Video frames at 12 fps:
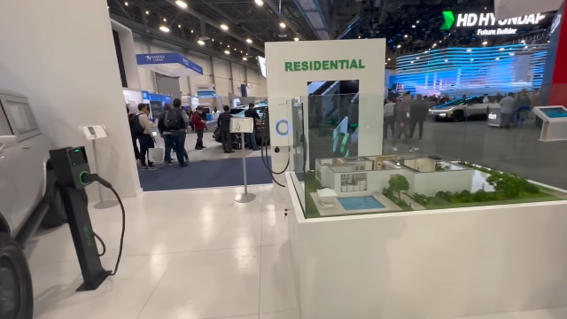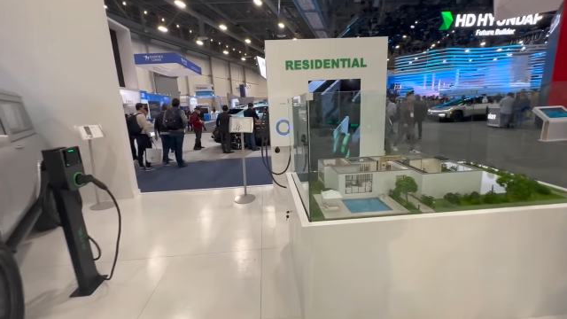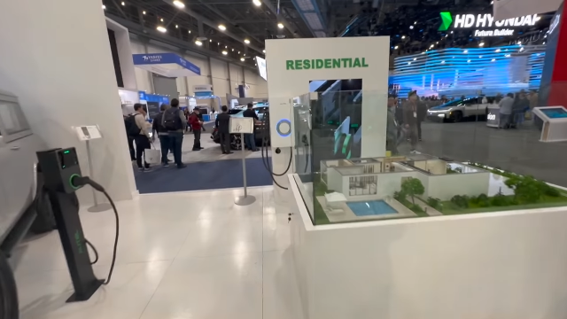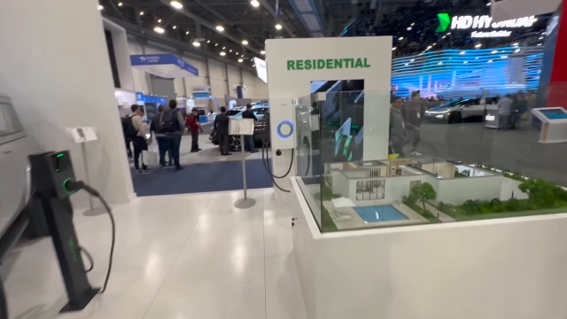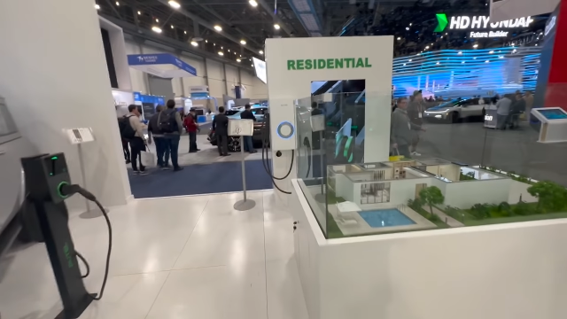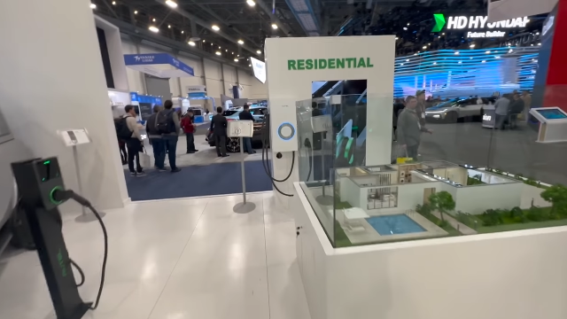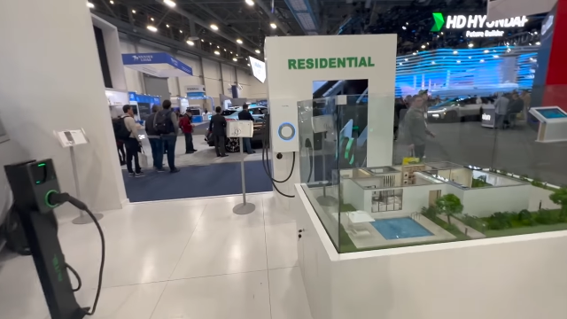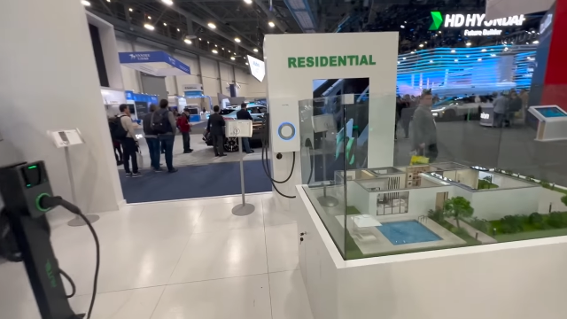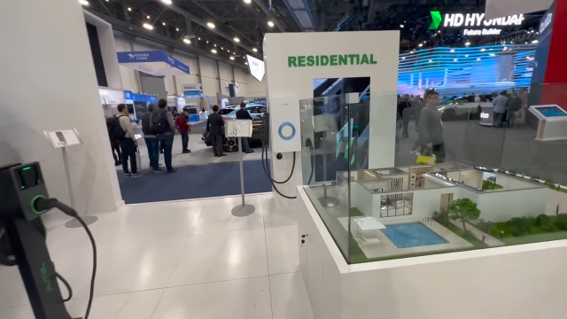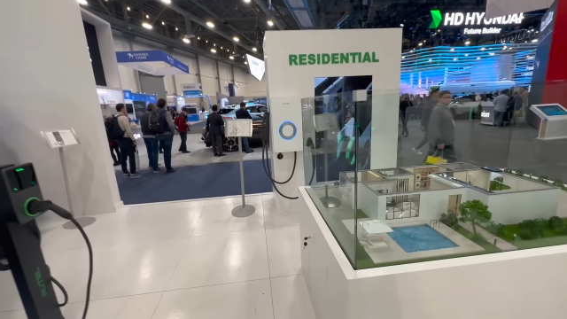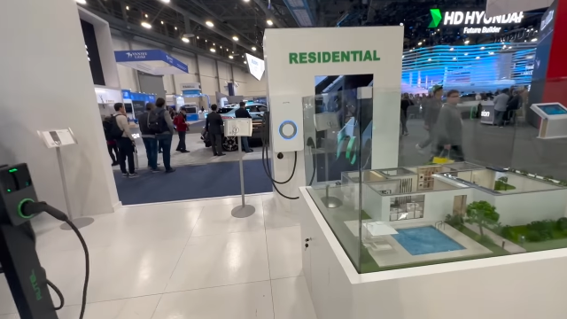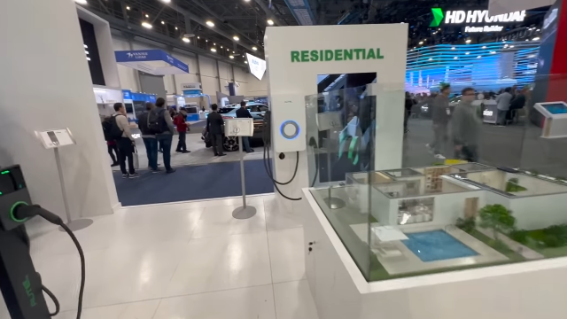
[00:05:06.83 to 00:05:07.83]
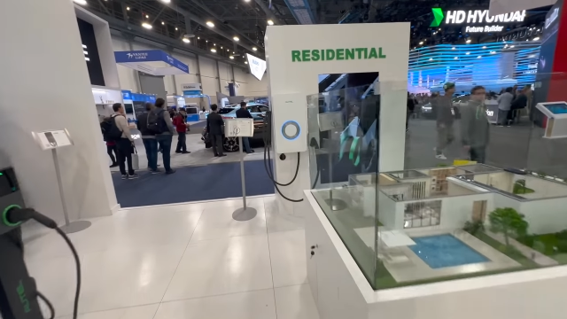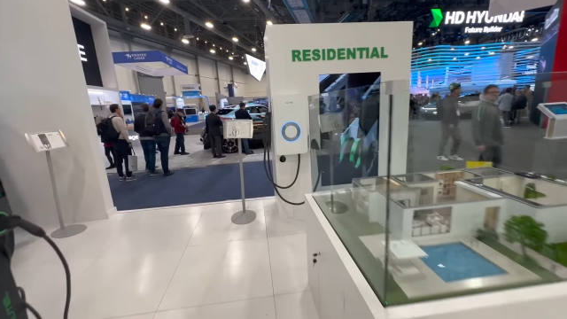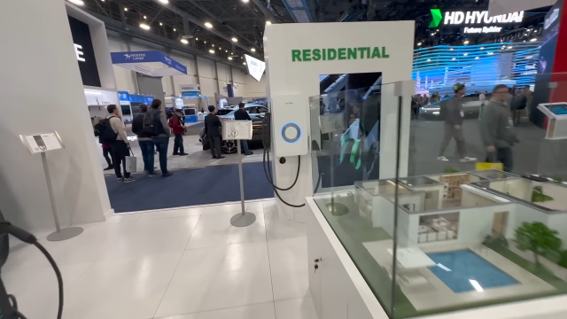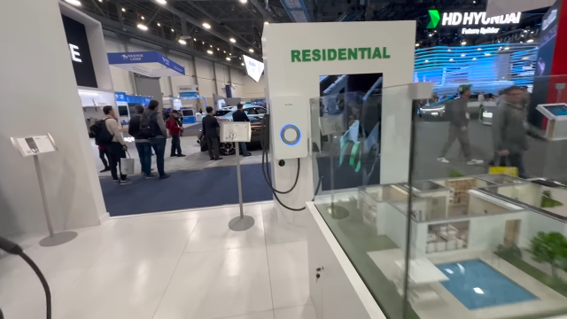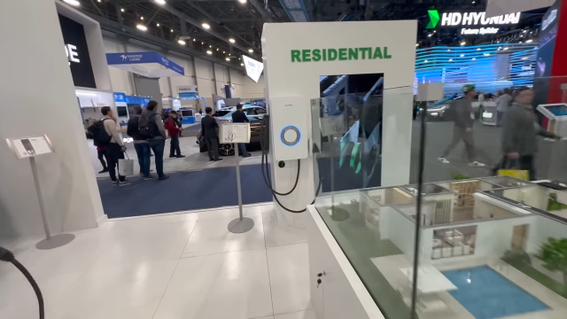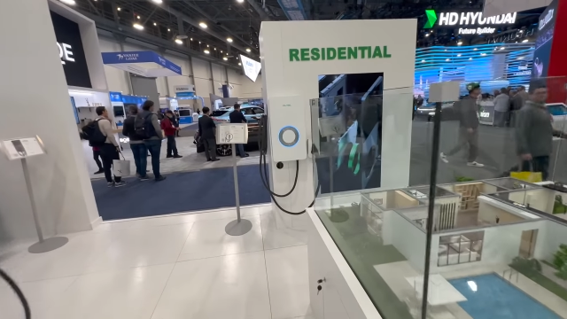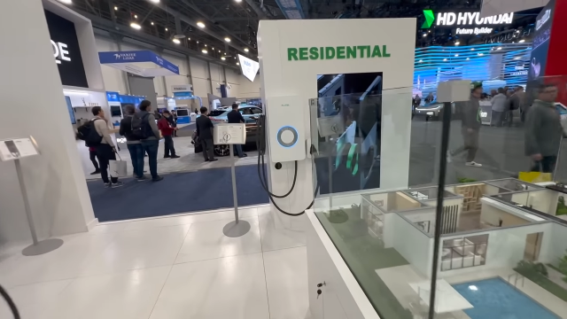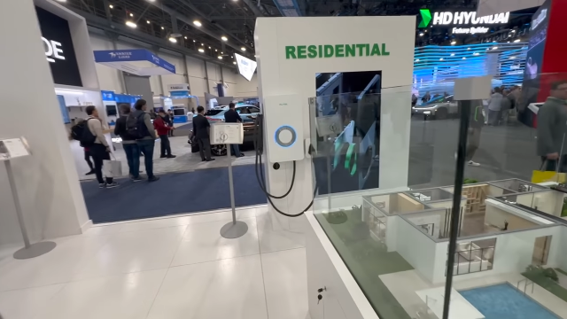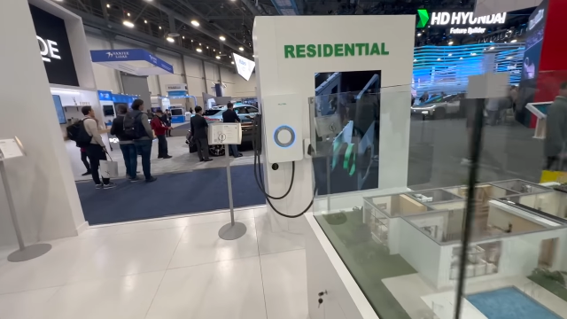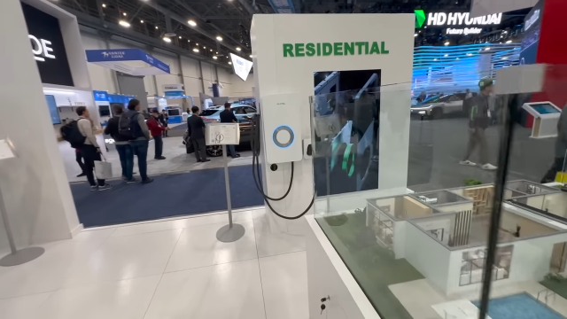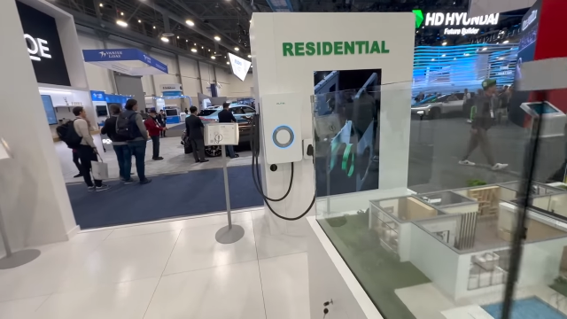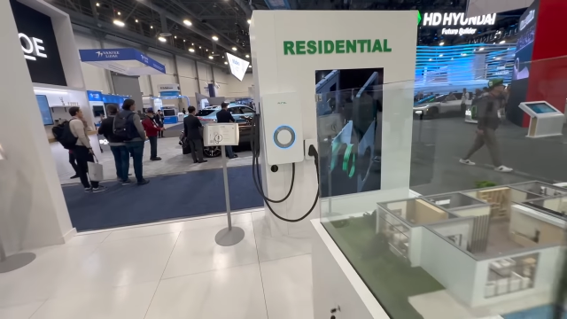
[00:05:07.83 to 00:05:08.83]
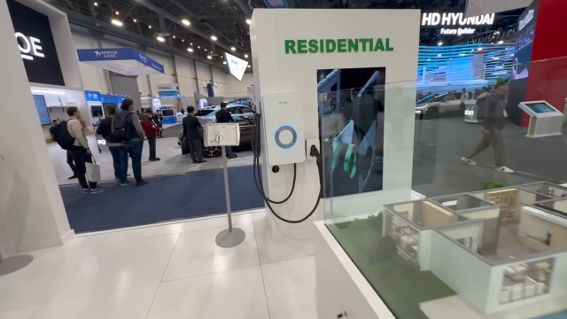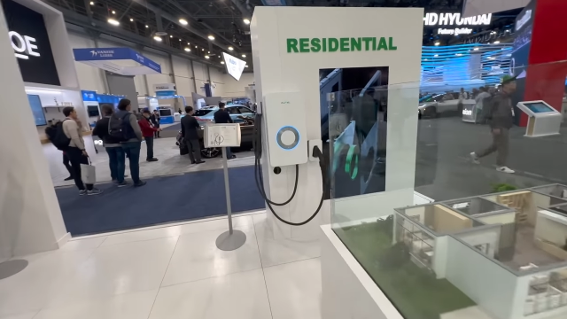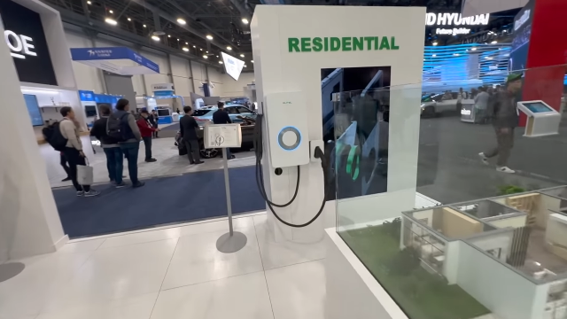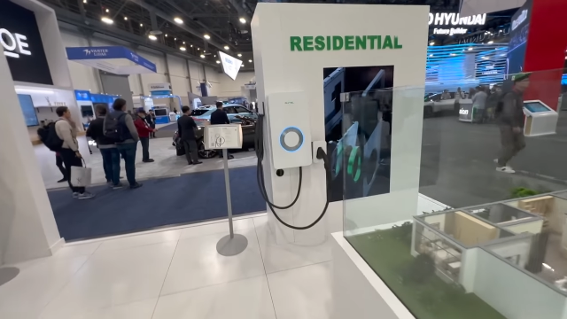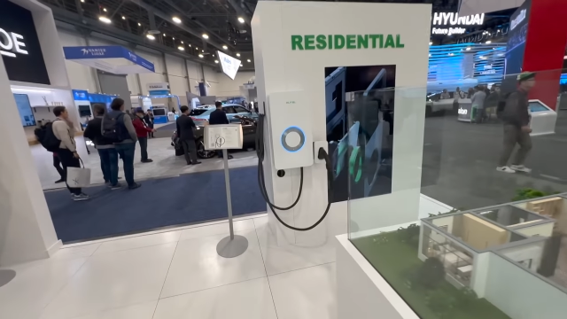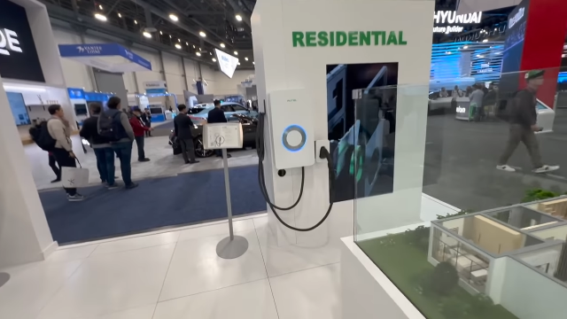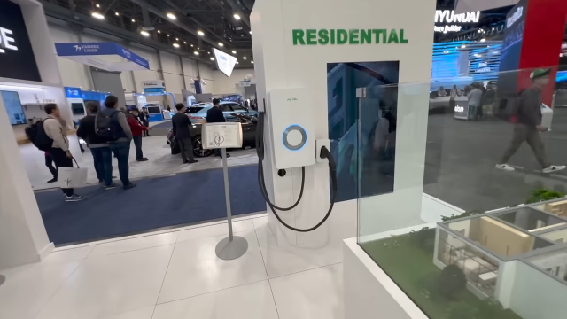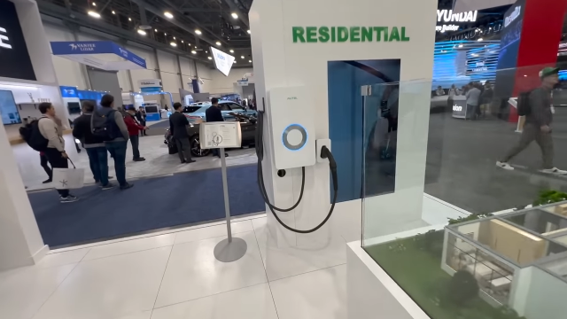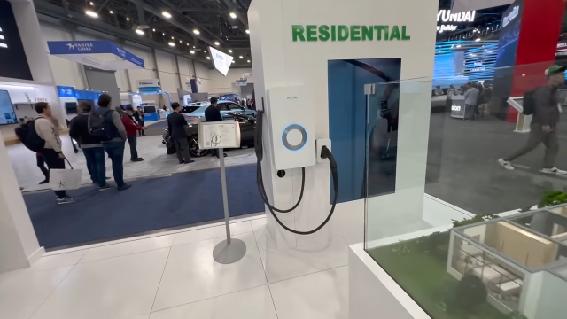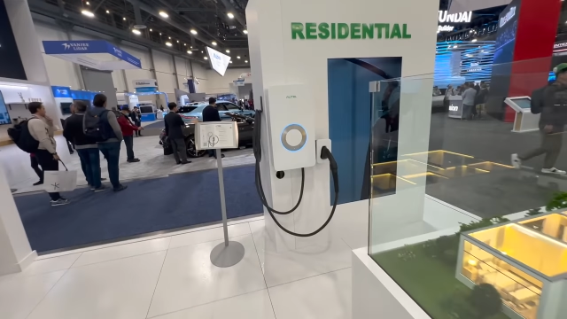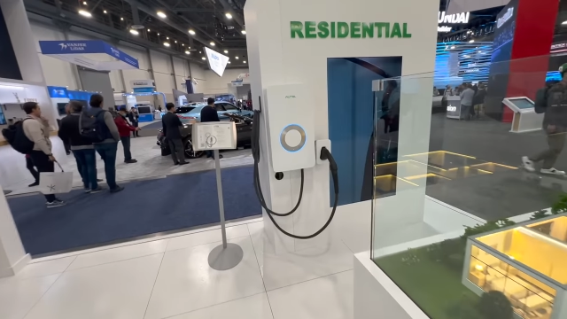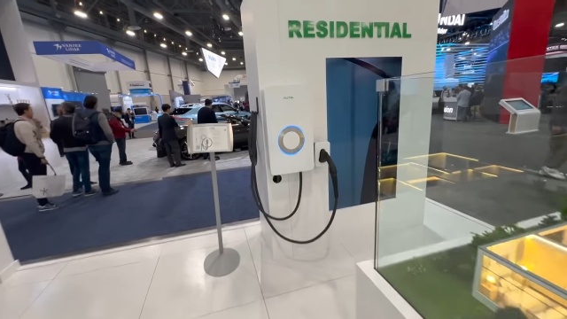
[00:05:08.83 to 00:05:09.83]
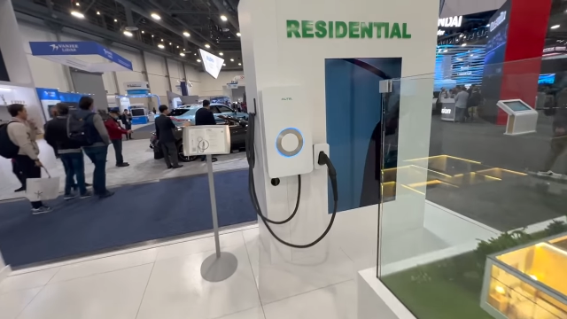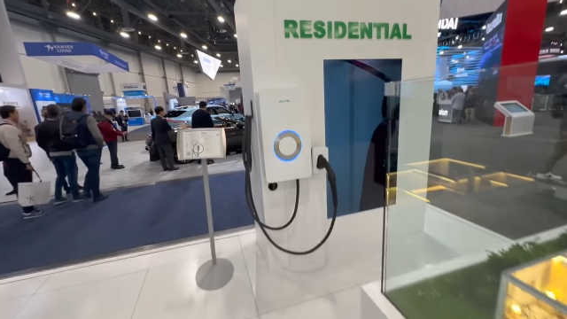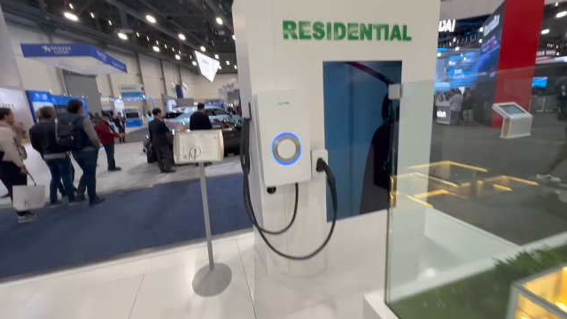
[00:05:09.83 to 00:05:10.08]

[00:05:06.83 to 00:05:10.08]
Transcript: (no speaker visible)